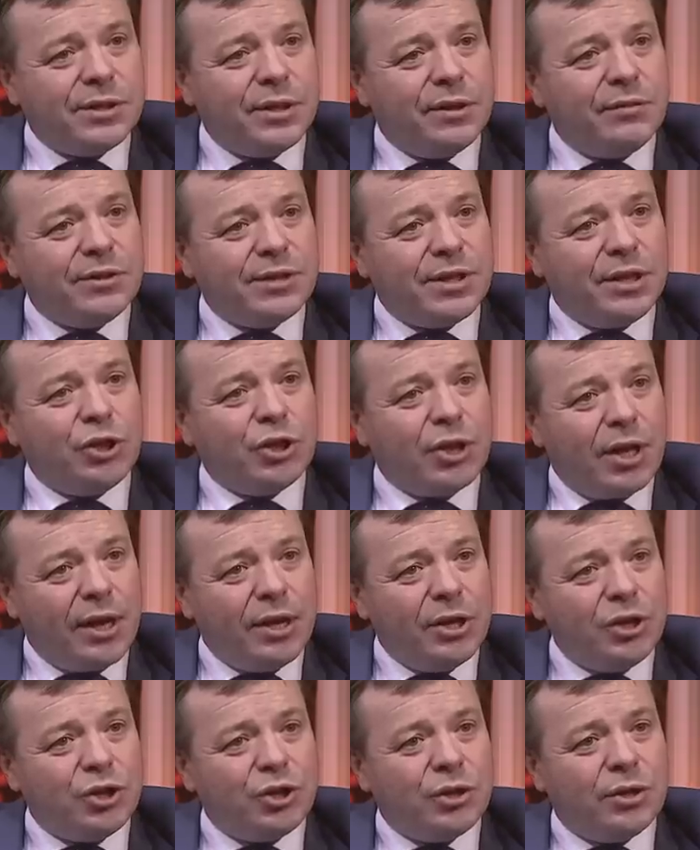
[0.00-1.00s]
service,
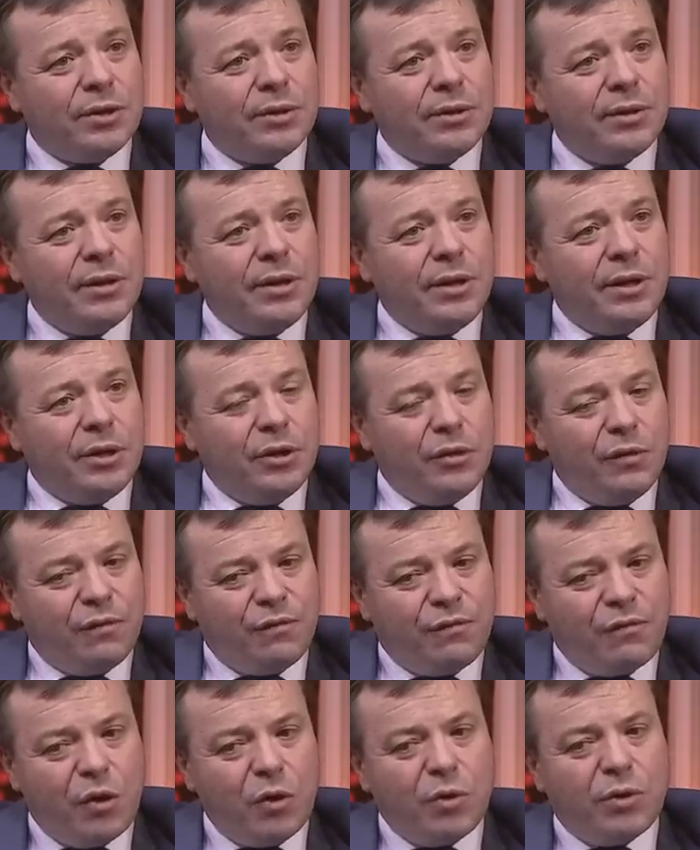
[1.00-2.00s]
education. You
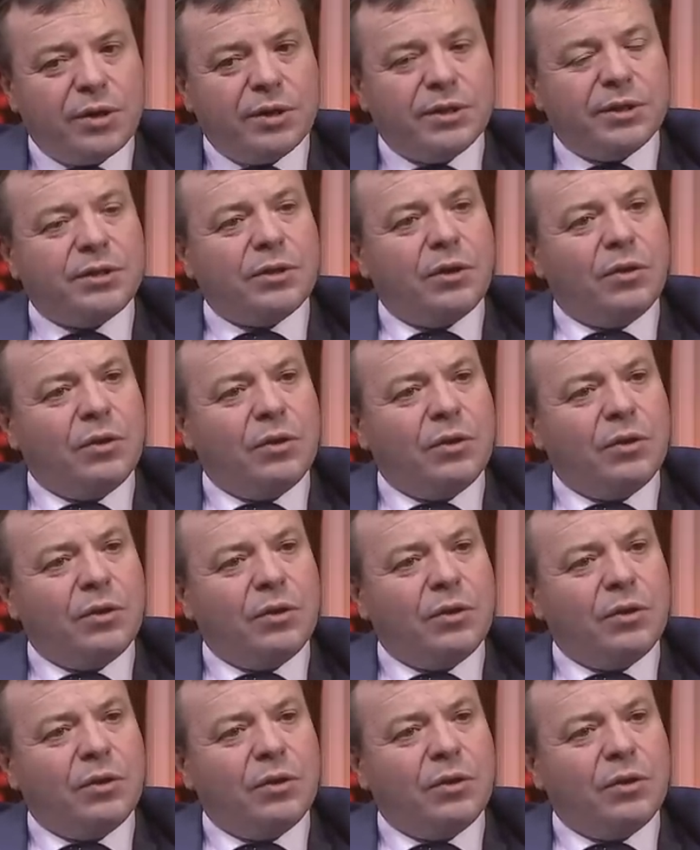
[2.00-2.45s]
focus